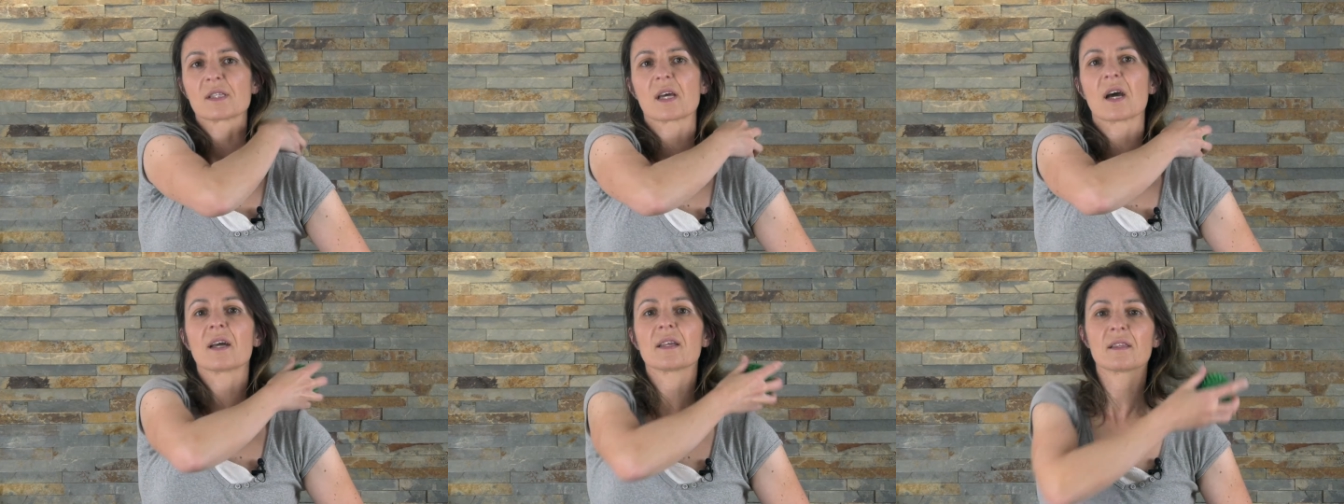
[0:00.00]

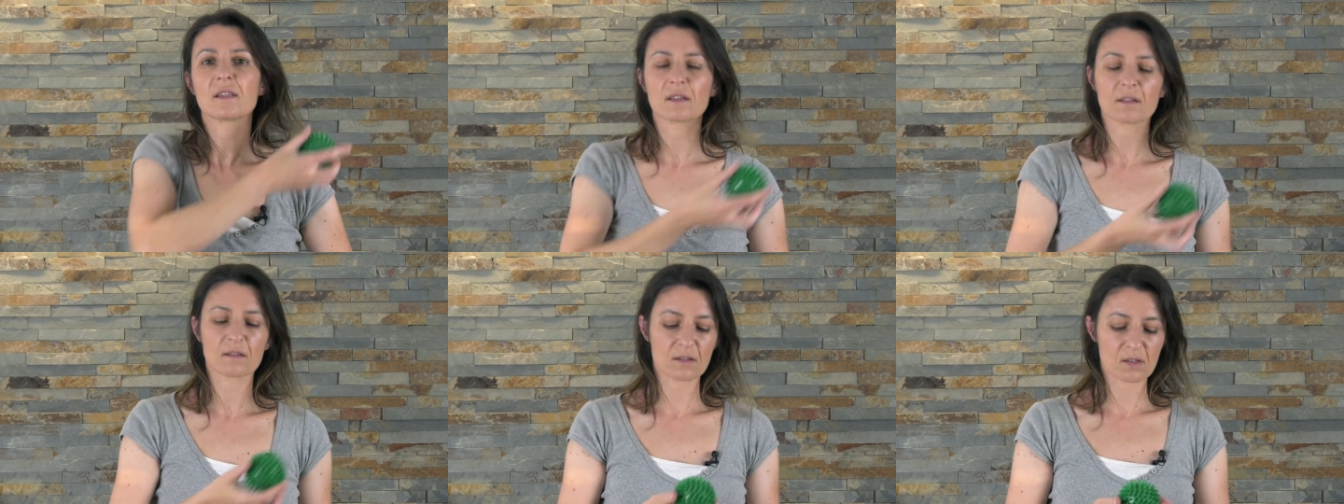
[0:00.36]
I
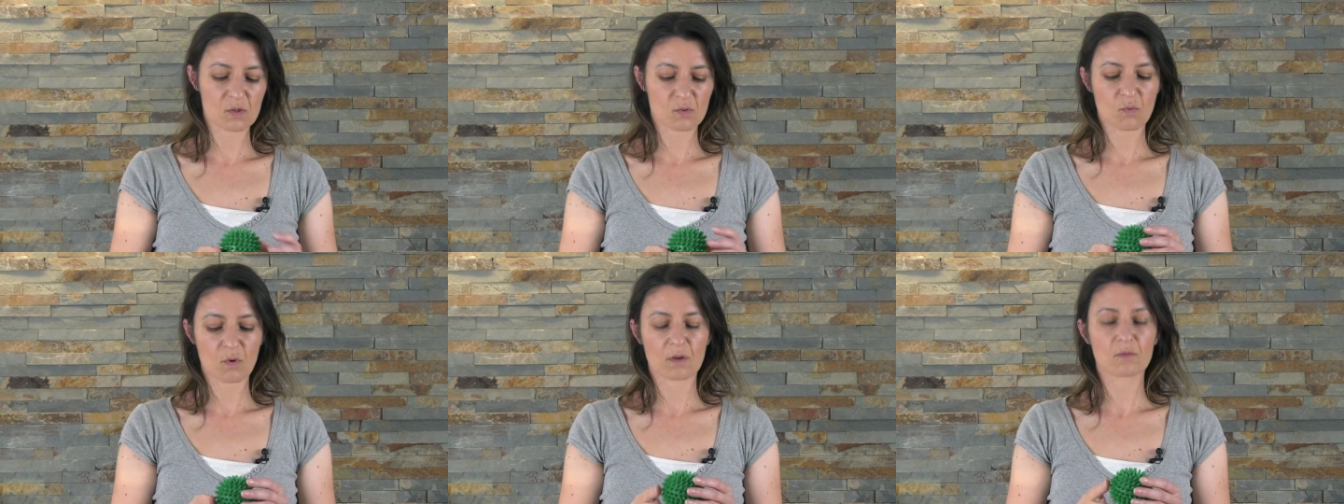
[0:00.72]
think
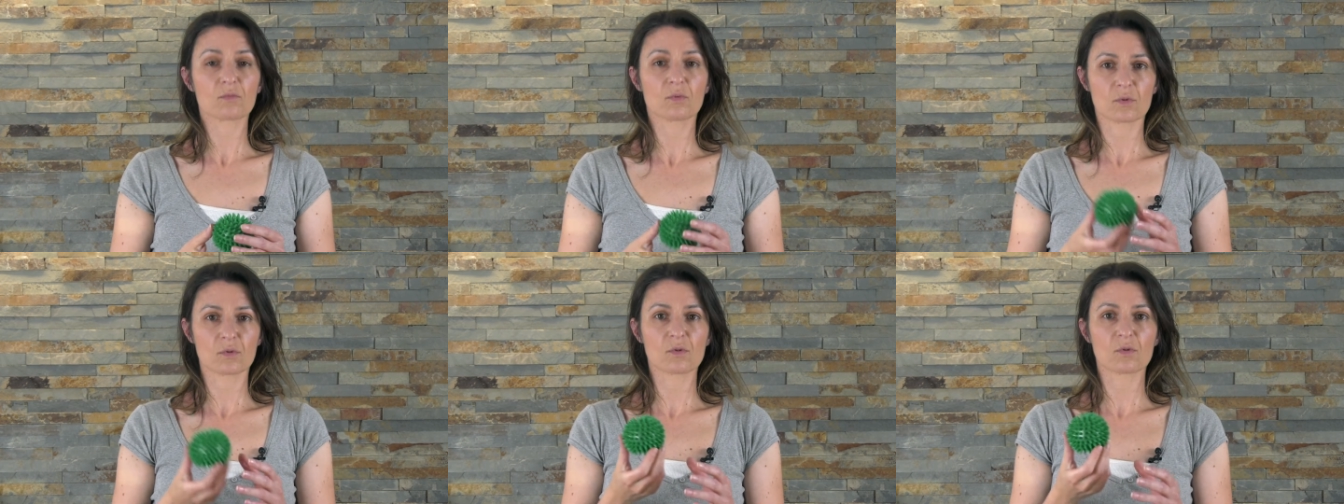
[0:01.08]
this
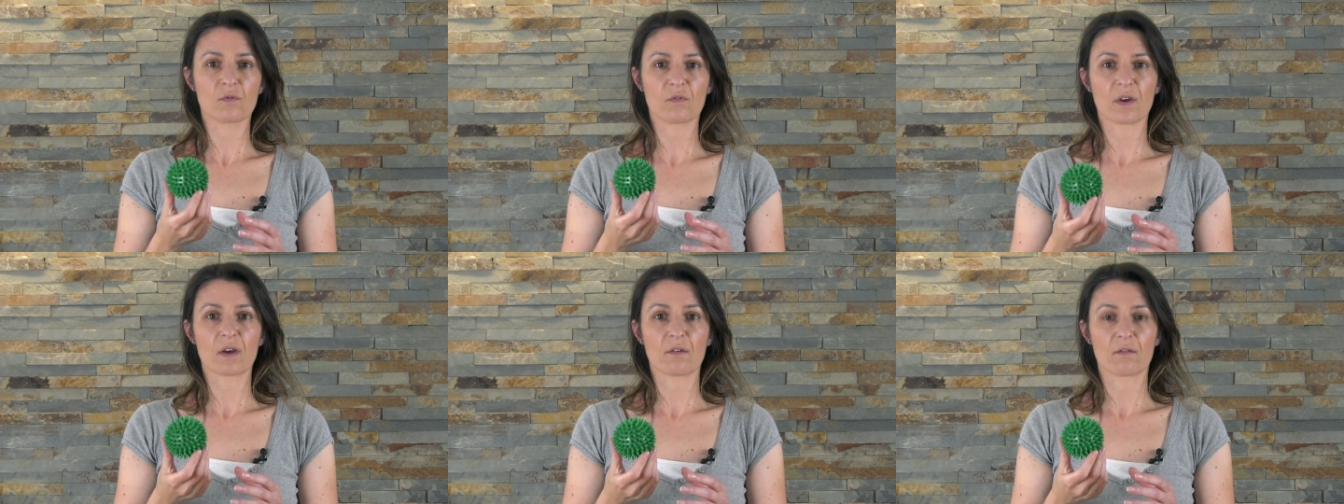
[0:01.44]
one would do
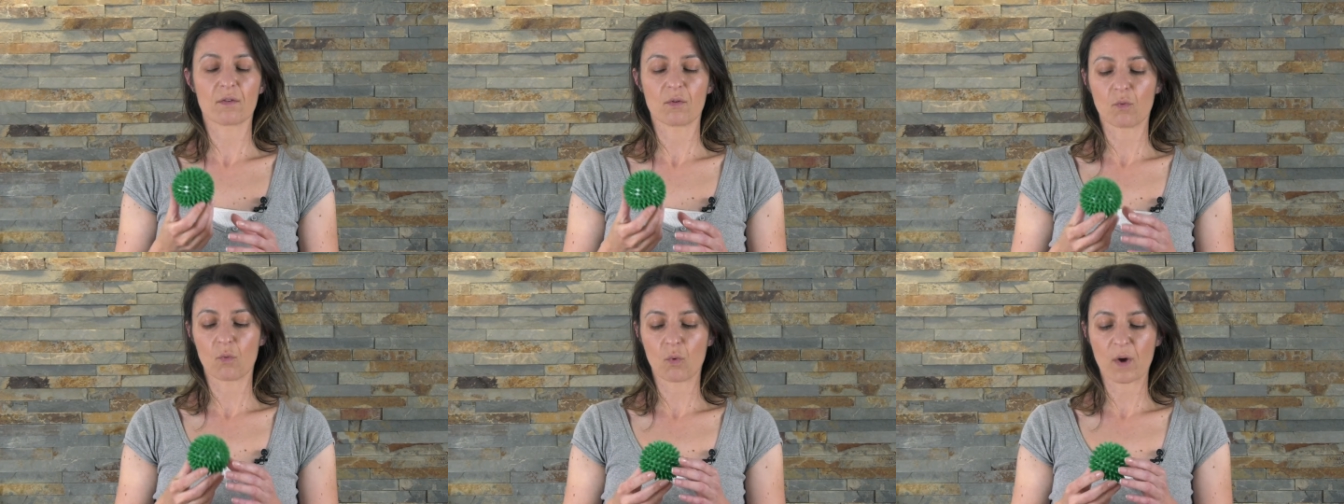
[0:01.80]

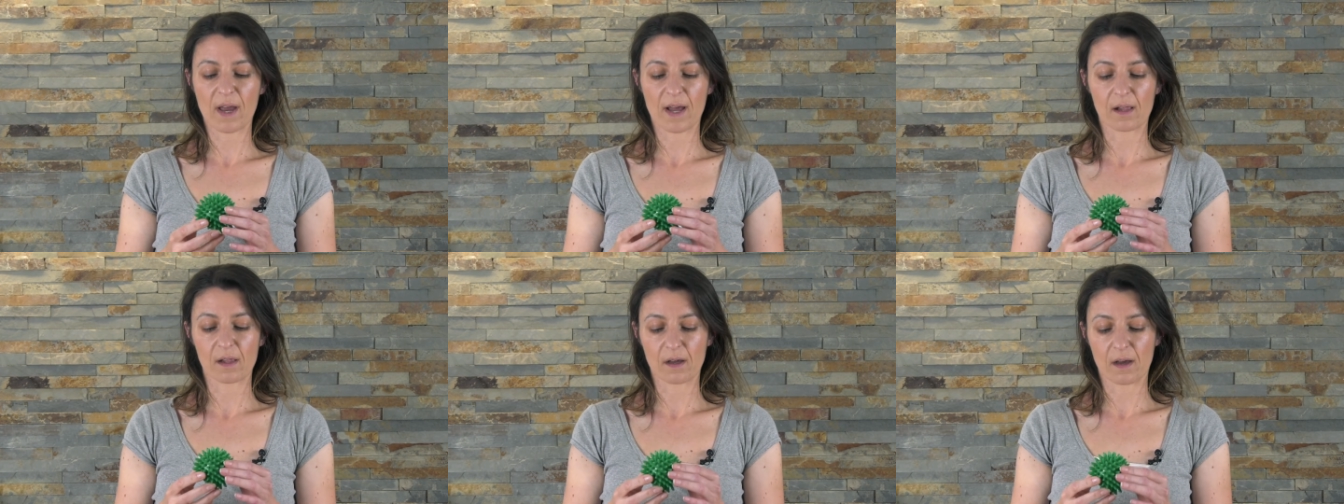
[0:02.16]
very
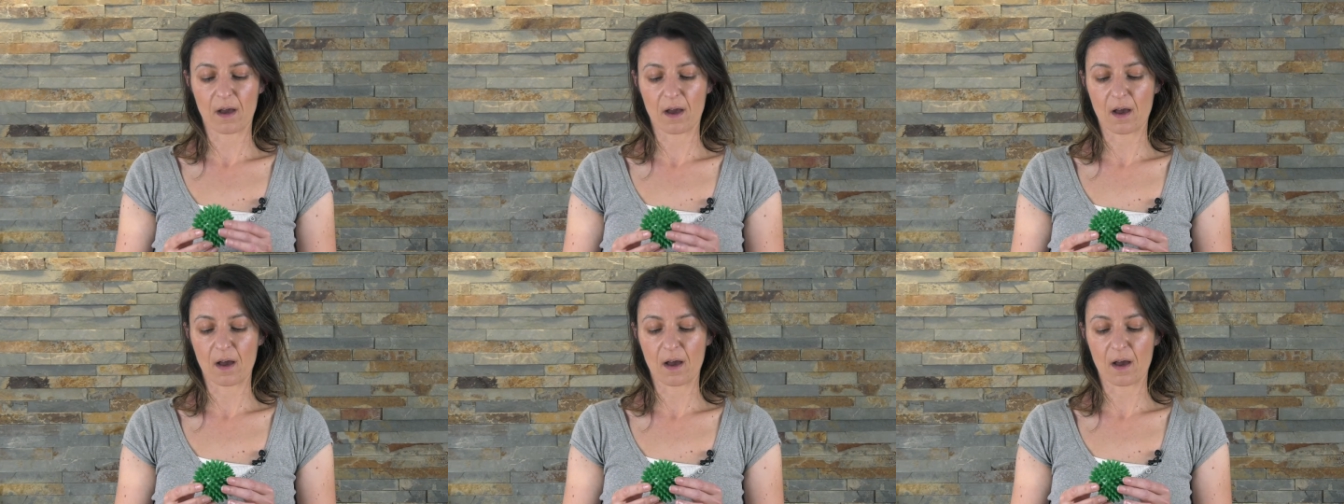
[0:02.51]
well.